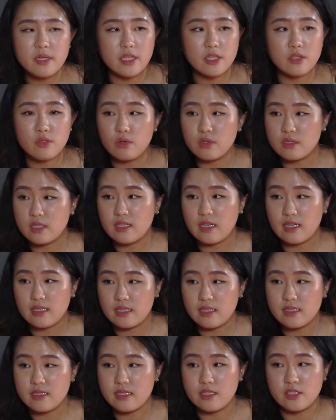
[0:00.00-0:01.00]
many golden
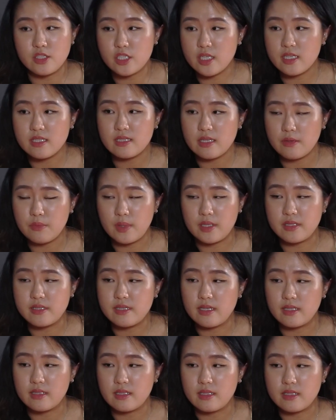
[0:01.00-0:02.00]
nuggets in just that one
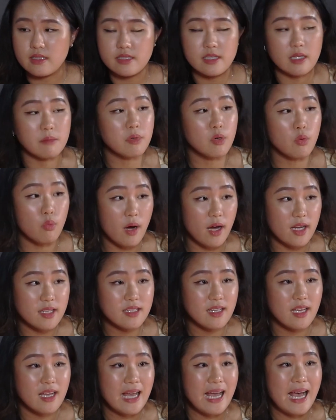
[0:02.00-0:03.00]
sentence. Mm -hmm. Number
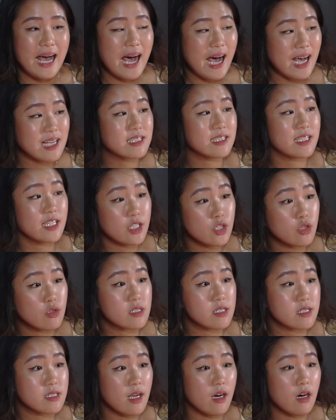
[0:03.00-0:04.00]
mm-hmm. one, asking
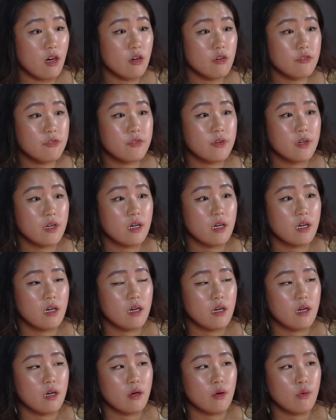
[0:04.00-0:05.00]
yourself
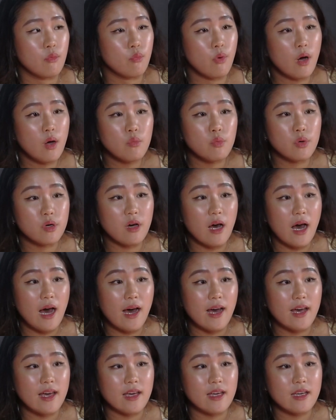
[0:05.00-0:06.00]
what will
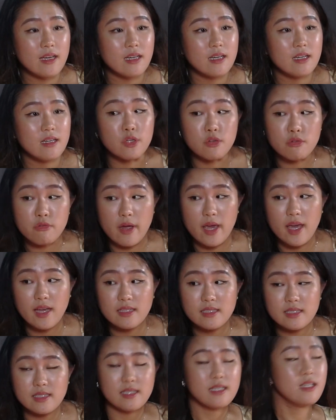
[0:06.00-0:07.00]
I
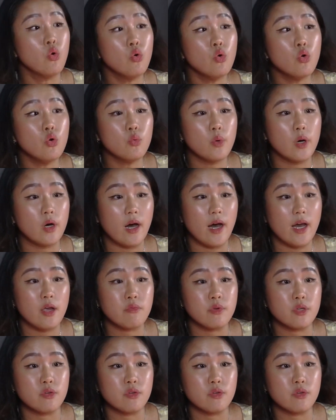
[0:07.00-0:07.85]
regret? Who will I